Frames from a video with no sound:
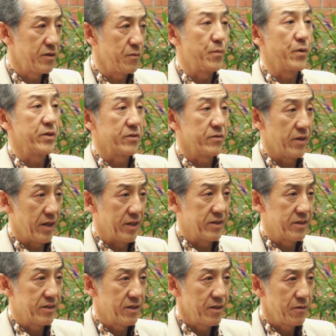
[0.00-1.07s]
to
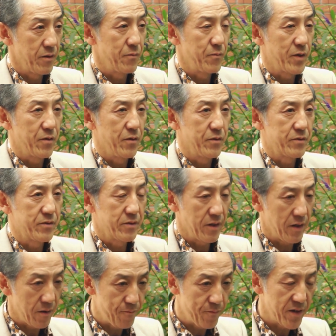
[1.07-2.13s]
personalize. Because
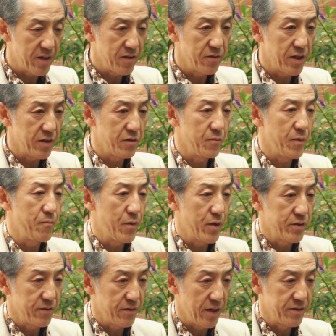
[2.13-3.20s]
in order to be
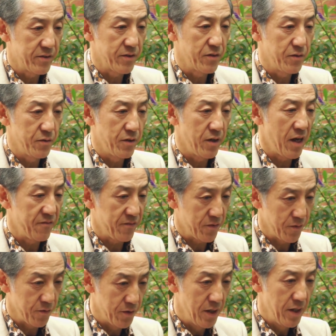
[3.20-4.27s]
personalized, you have
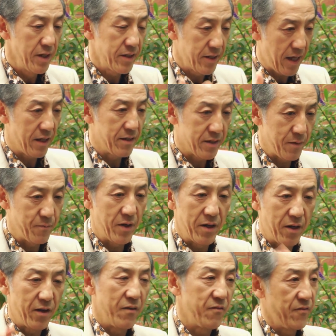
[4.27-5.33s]
to tell them a
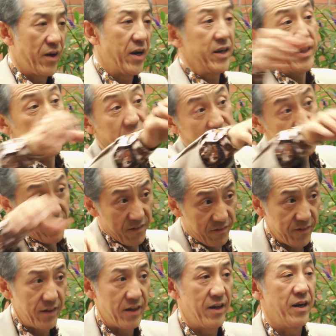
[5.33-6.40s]
lot of varieties
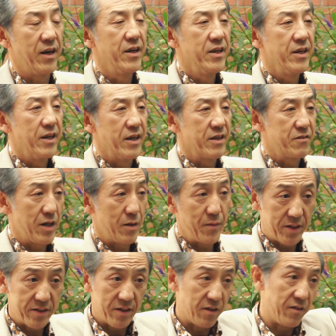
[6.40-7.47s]
of
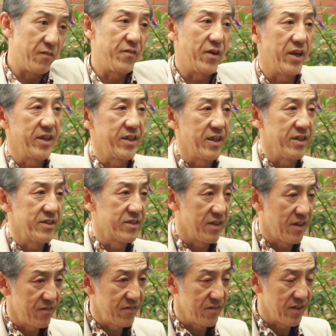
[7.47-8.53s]
grammars, a lot of varieties
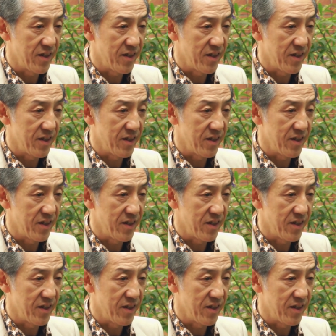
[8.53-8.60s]
of